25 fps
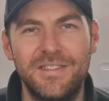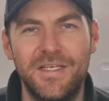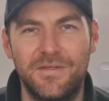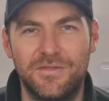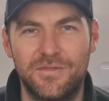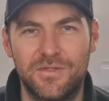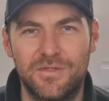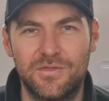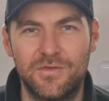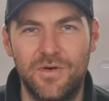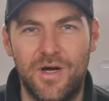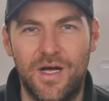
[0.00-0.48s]
hit the
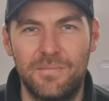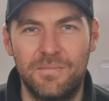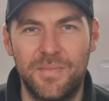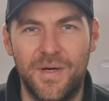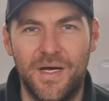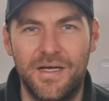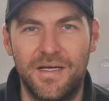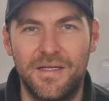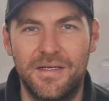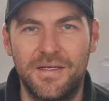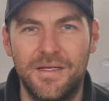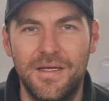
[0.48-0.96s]
subscribe
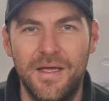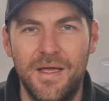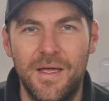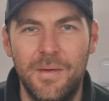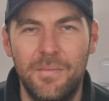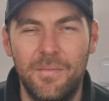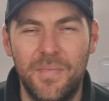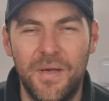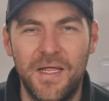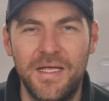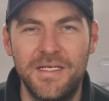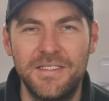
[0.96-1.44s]
button.
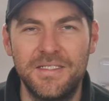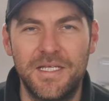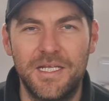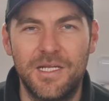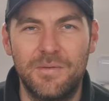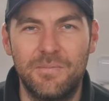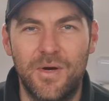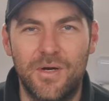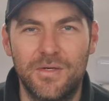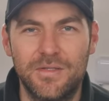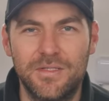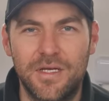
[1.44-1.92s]
Please hit
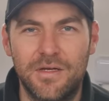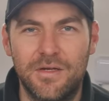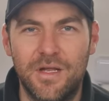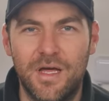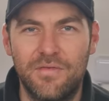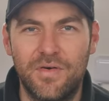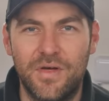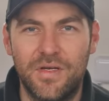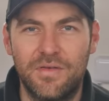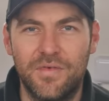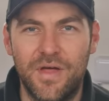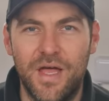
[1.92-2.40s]
the bell so you're
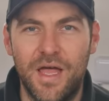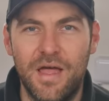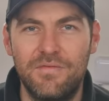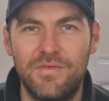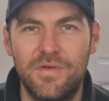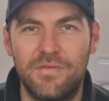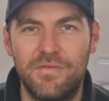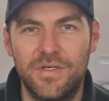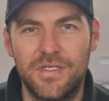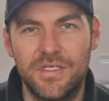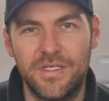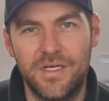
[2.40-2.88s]
notified of
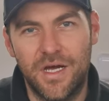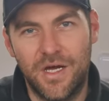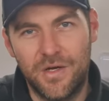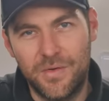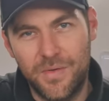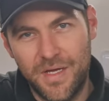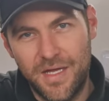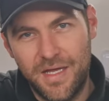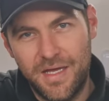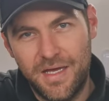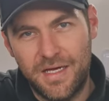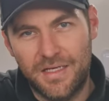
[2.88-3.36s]
every video.
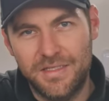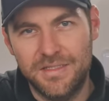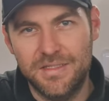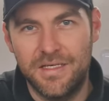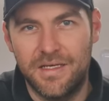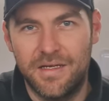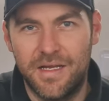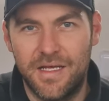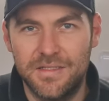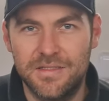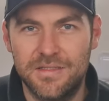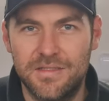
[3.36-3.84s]
And I'll see
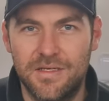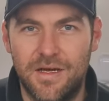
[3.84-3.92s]
you next